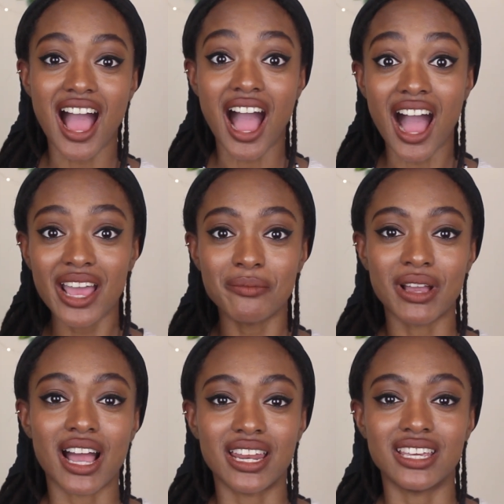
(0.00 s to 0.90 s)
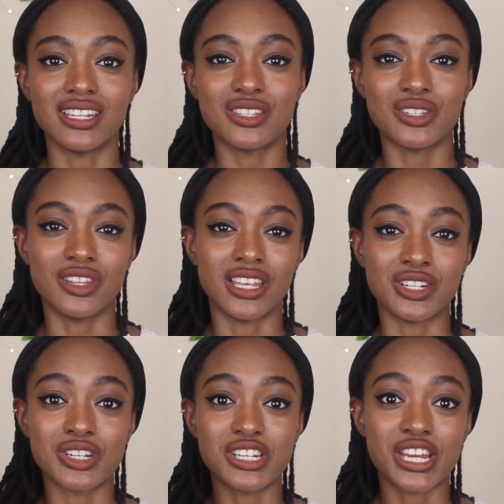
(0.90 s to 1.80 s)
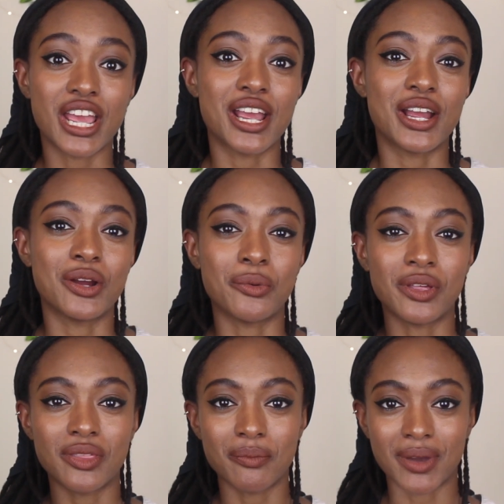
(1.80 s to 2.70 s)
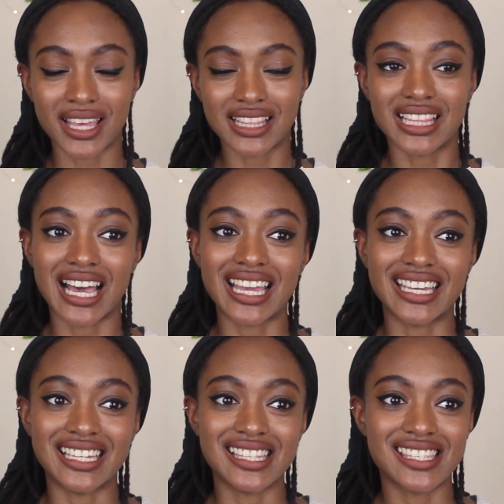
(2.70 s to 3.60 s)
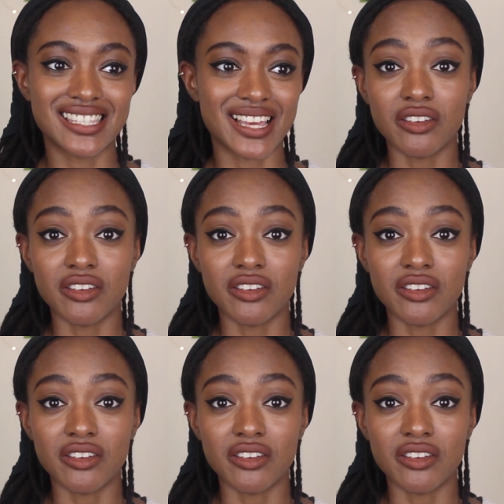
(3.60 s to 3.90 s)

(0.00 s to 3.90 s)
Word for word: I am guided to then share with my clients.